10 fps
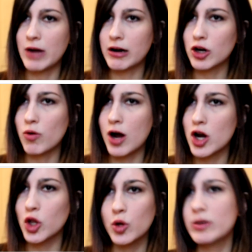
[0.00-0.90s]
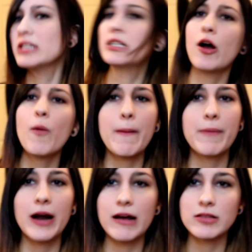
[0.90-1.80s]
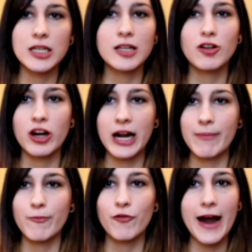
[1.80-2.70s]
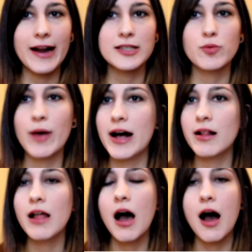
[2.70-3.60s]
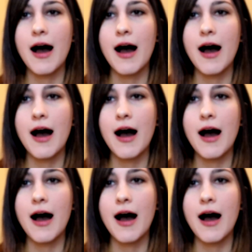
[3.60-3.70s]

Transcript: I hope I'm pronouncing your name right as well.